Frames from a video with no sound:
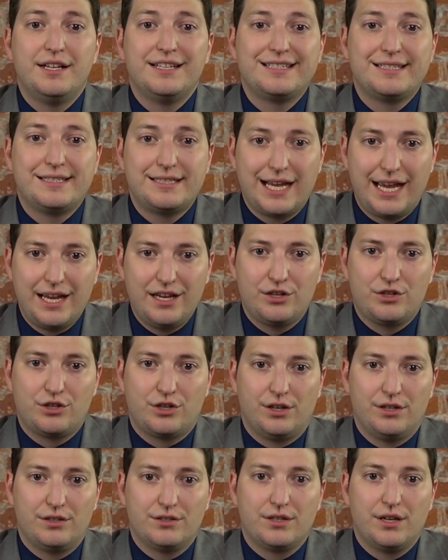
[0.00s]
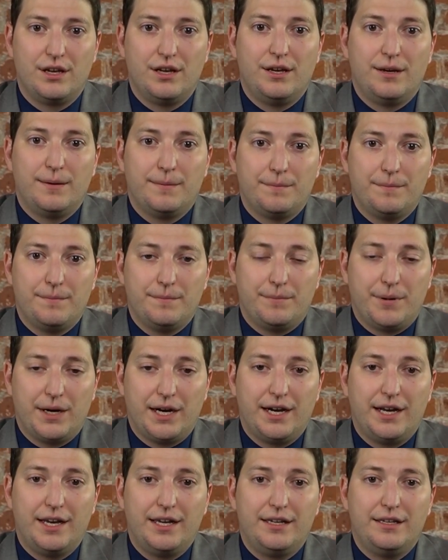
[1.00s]
sanctions
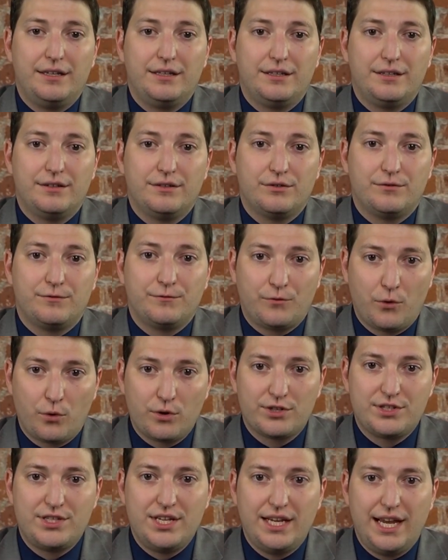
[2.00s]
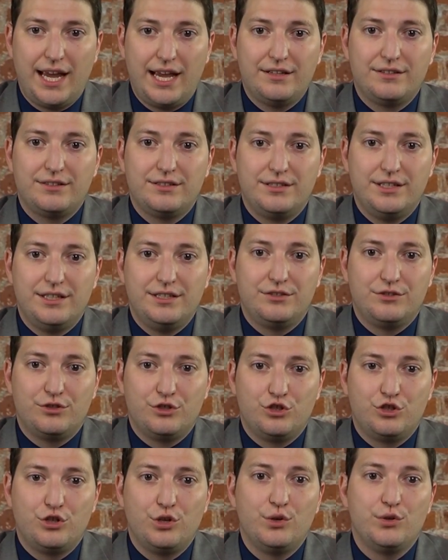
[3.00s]
by forcing entities
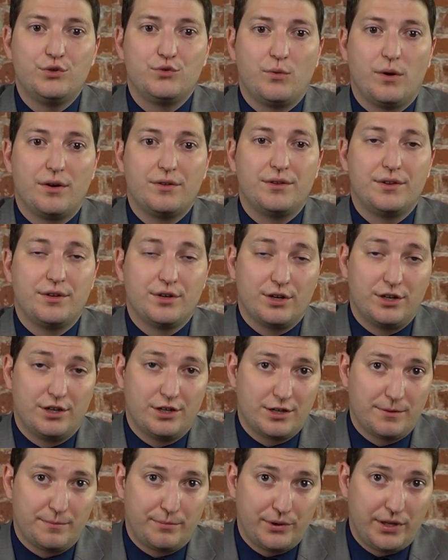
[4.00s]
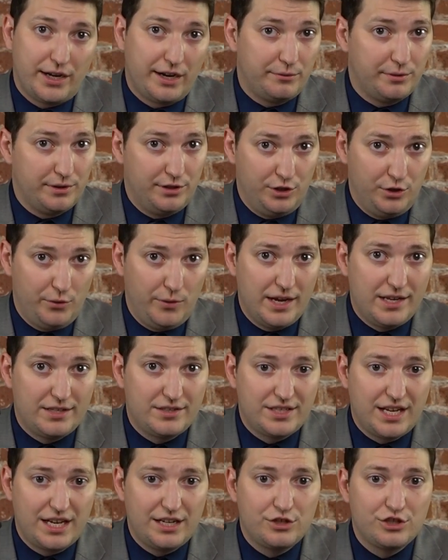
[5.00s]
to choose whether they're going to comply with
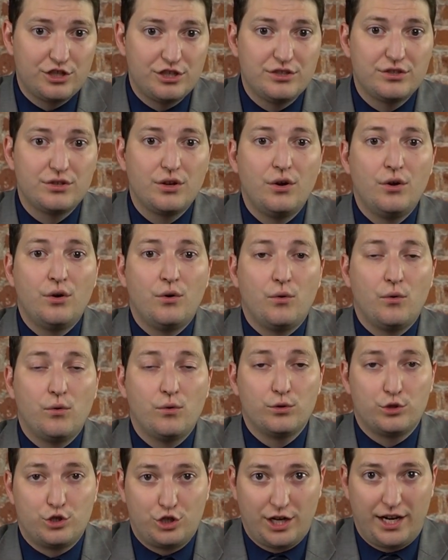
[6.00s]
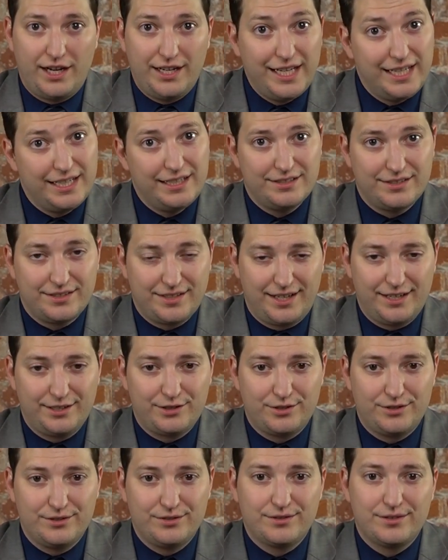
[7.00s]
U.S. sanctions or Chinese
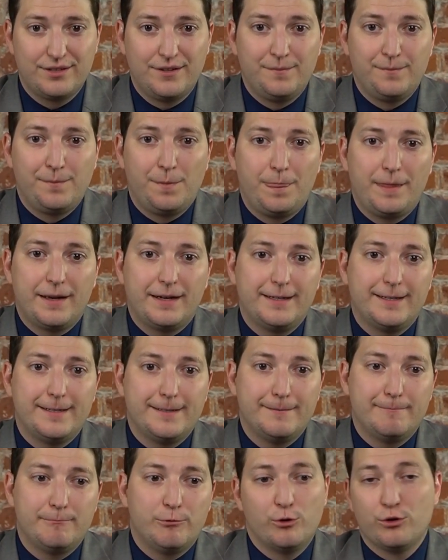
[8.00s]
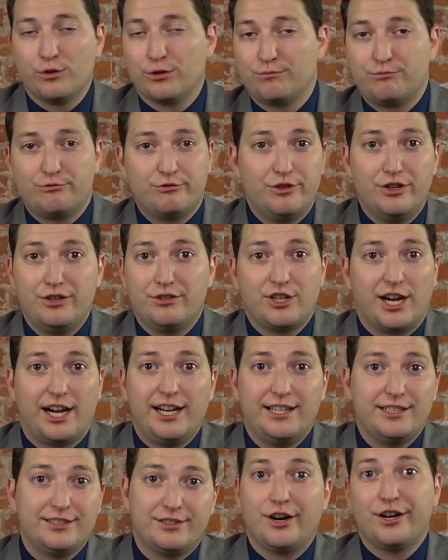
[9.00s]
sanctions, or
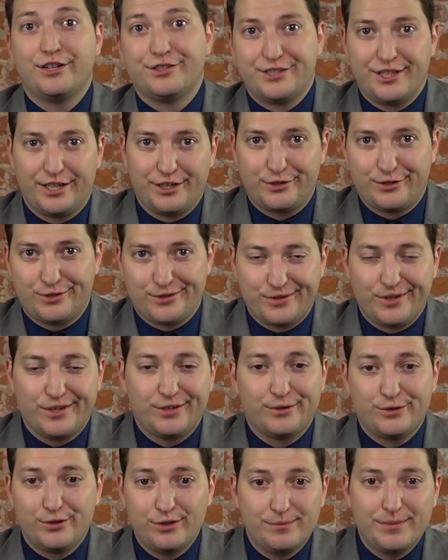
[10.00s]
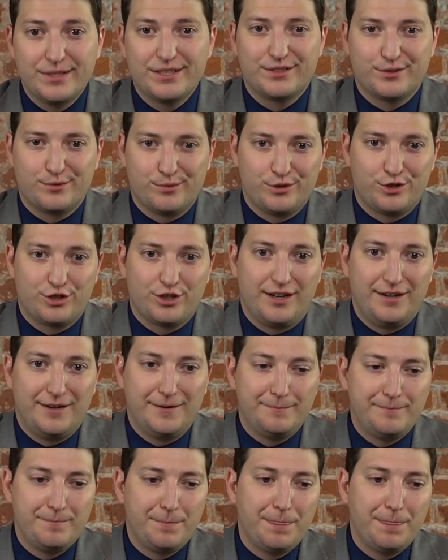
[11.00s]
Chinese non-sanctions, right, or do business with China.